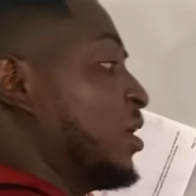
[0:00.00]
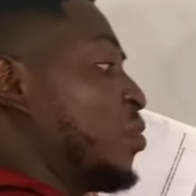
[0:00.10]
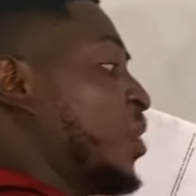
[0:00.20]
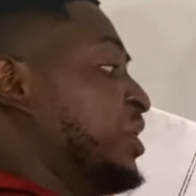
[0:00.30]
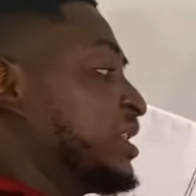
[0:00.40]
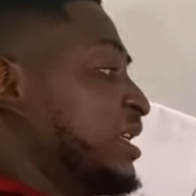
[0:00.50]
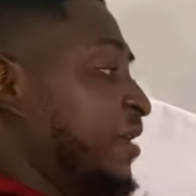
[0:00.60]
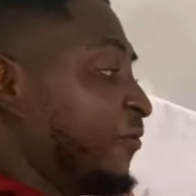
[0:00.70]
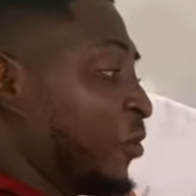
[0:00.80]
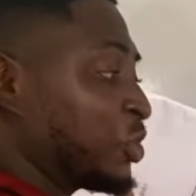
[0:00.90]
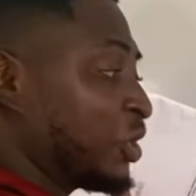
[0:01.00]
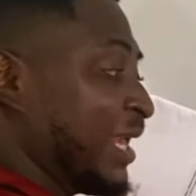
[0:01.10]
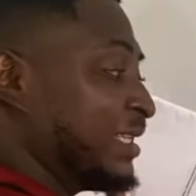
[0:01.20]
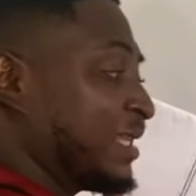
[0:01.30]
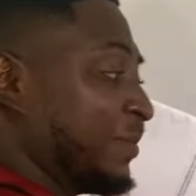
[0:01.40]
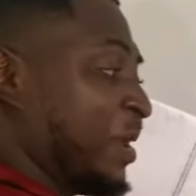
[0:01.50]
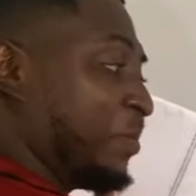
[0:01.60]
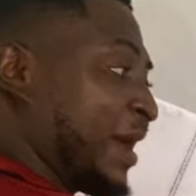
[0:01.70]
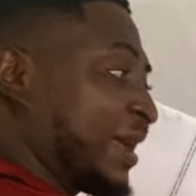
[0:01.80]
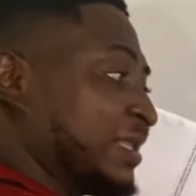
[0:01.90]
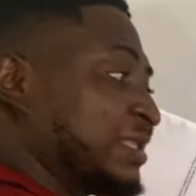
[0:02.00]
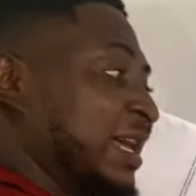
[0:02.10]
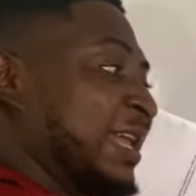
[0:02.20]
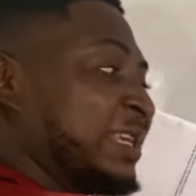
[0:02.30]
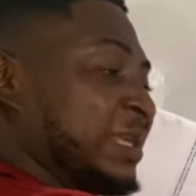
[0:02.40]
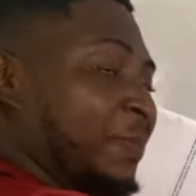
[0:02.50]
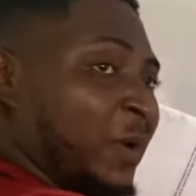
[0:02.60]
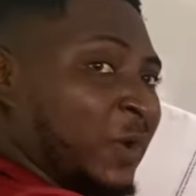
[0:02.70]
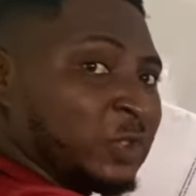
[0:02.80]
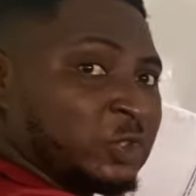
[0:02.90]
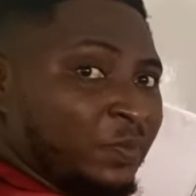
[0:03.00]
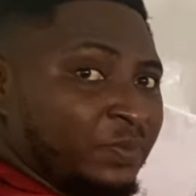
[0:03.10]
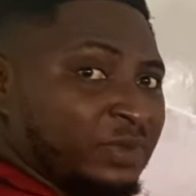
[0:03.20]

When you see a function like this in a bracket and it has a power on top,